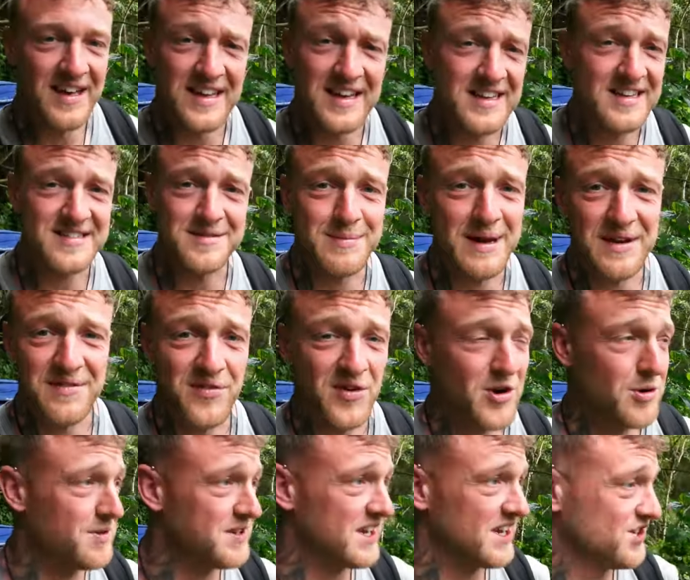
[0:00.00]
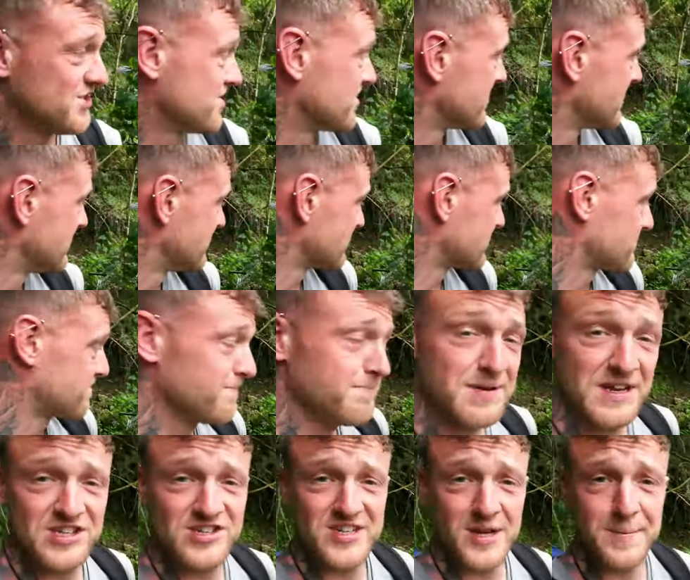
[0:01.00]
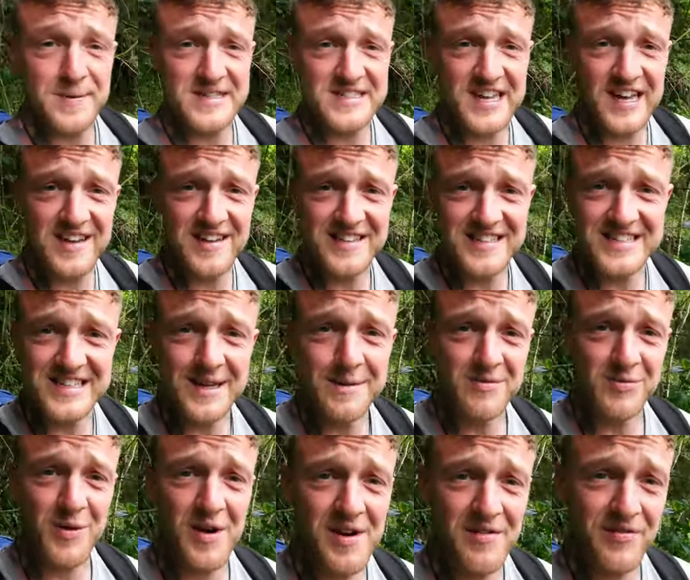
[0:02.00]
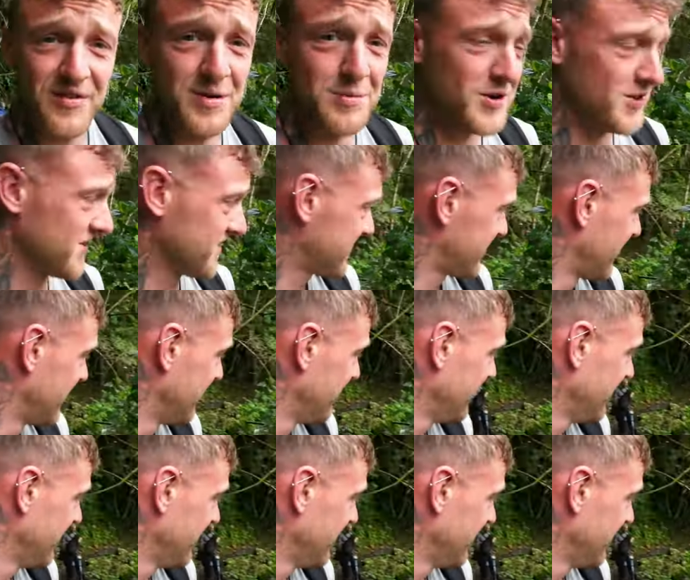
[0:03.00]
He doesn't pay for accommodation. He just pitches up his tent and sleeps wherever he wants.